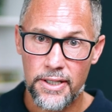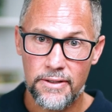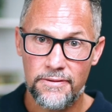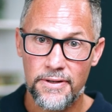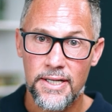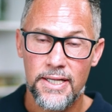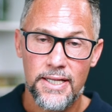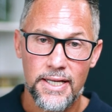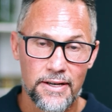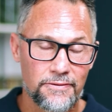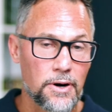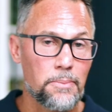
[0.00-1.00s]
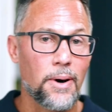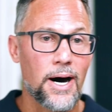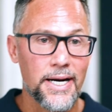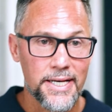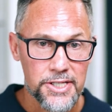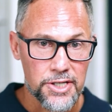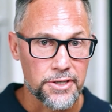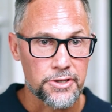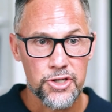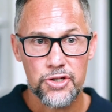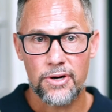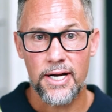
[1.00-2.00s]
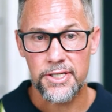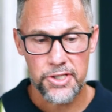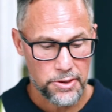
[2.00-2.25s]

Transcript: of if our body is under stress.